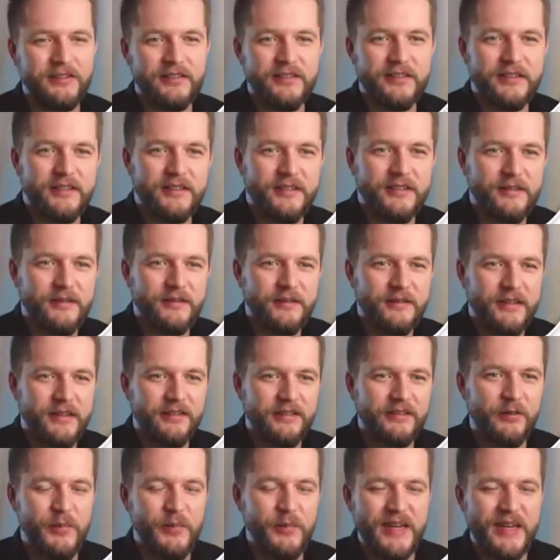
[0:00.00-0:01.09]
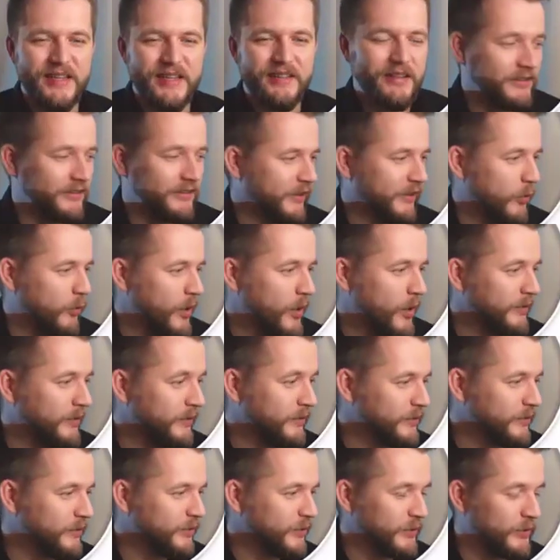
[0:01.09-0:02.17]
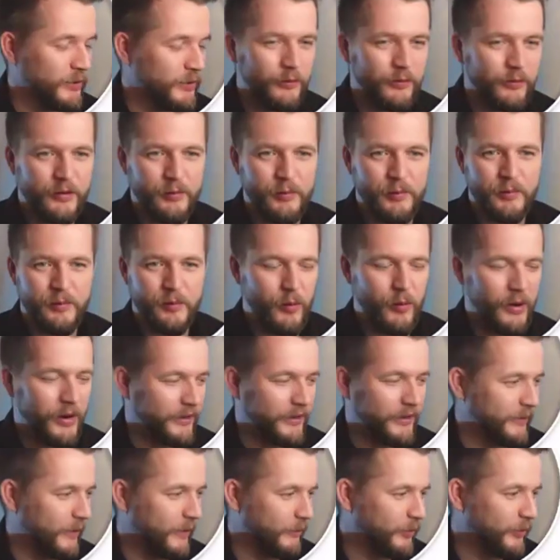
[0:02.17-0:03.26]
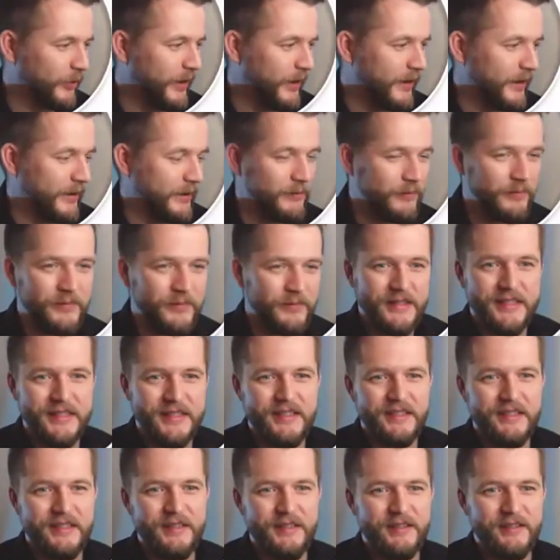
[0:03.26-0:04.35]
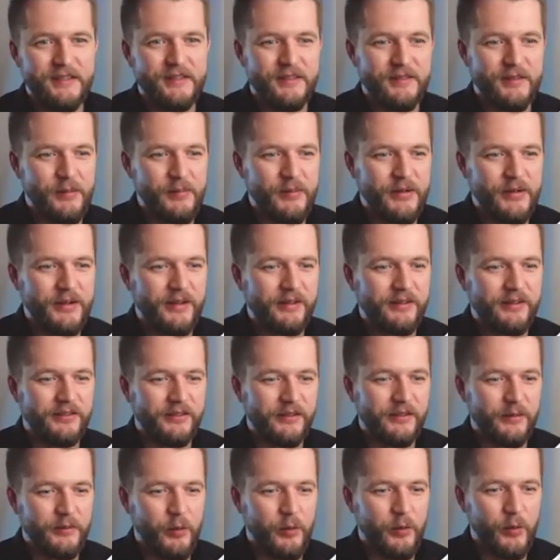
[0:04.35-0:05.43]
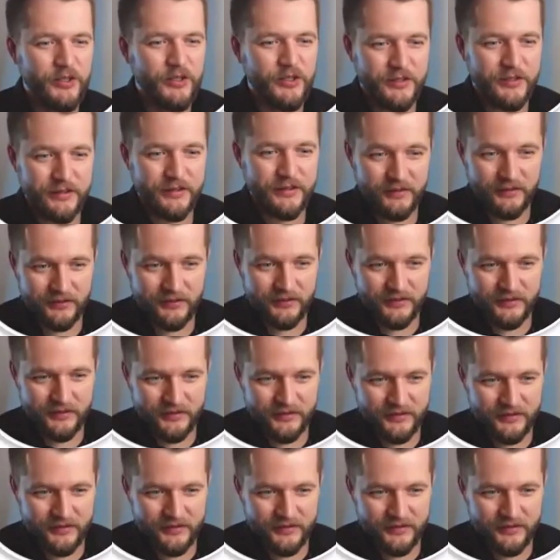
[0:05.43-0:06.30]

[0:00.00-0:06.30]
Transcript: the main things I wanted to show. We're quite on time. Maybe there are some questions.